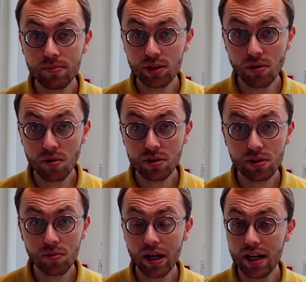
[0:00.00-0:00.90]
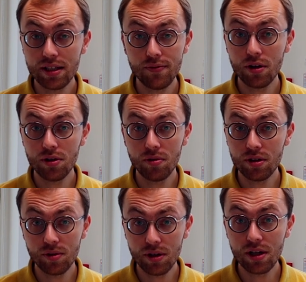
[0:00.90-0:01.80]
songs. So, guys, if you're
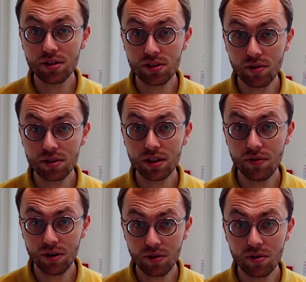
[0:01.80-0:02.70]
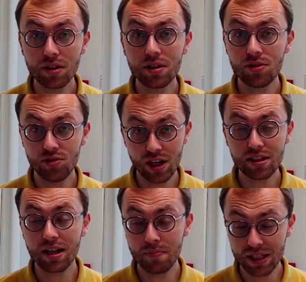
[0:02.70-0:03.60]
curious to hear the songs that we recorded, just,
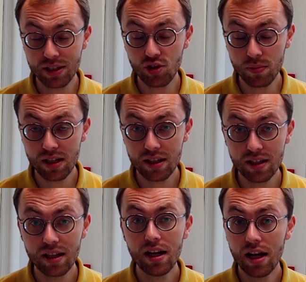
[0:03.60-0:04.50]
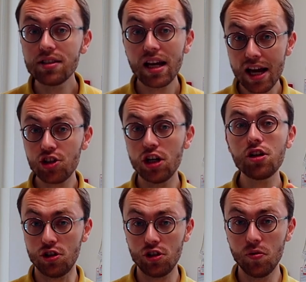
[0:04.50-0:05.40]
like, message me. They're actually
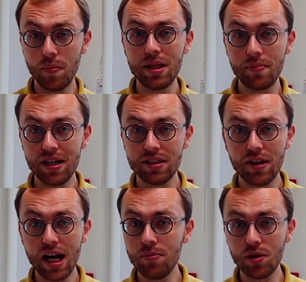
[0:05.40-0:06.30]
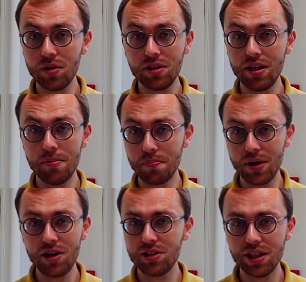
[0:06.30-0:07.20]
not so bad, by the way. I'm not
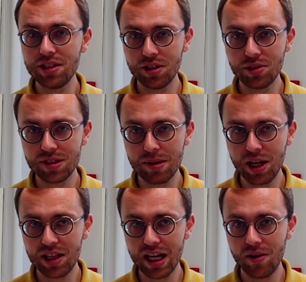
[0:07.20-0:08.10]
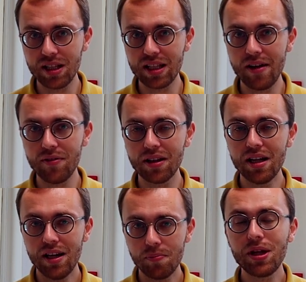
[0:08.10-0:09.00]
embarrassed listening to them right now, and I will
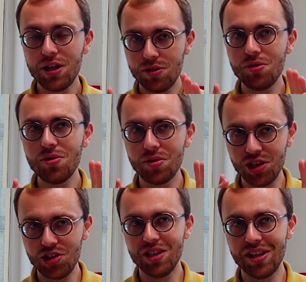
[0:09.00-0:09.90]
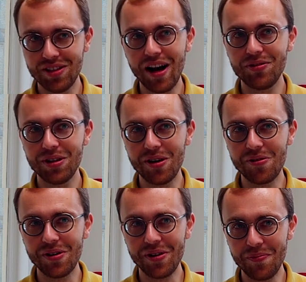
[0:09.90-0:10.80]
play to you, Rashin, it after
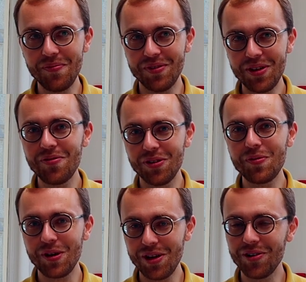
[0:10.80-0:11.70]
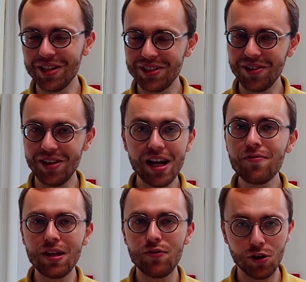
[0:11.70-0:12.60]
our... You'll be curious to hear.
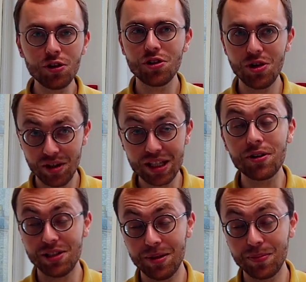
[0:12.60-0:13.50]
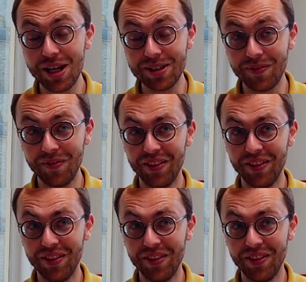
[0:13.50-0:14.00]
Even if you're not curious, I will still play them.